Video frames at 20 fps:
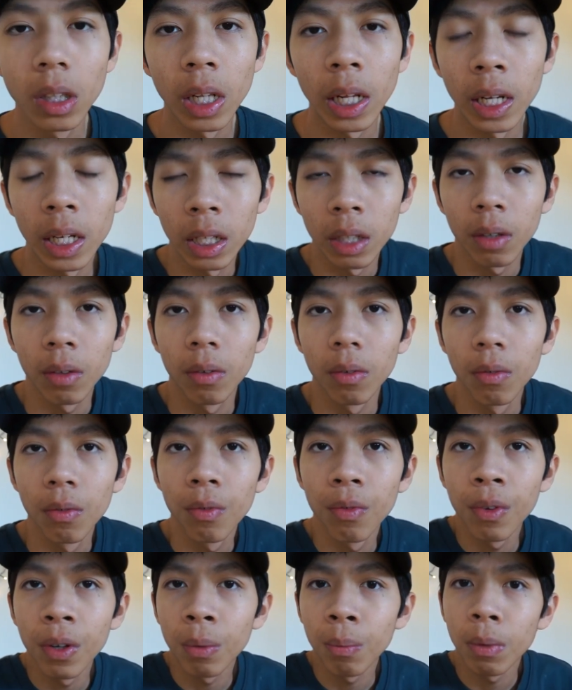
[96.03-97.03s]
Like
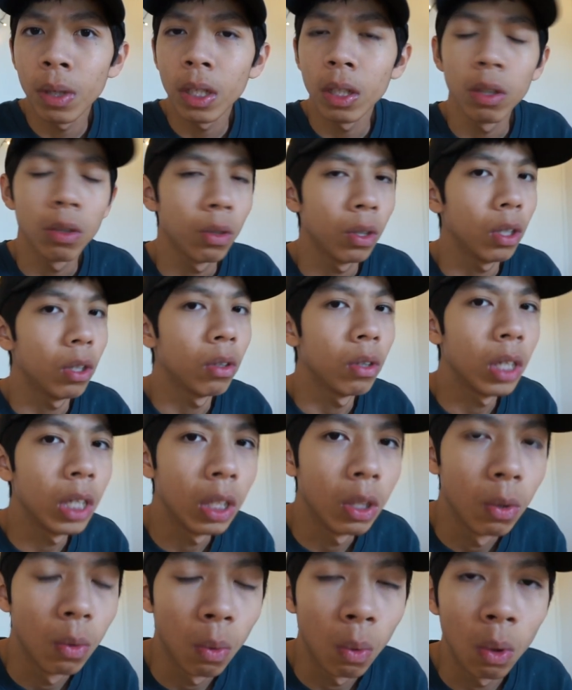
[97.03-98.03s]
filming you don't need
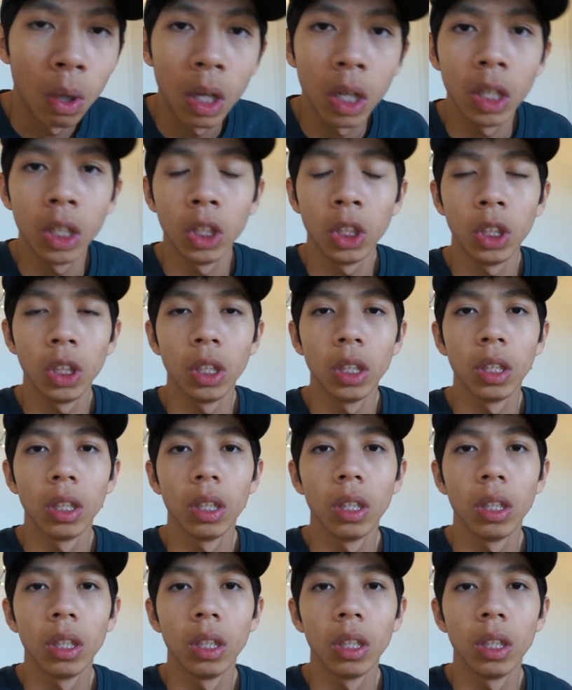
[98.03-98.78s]
to rush.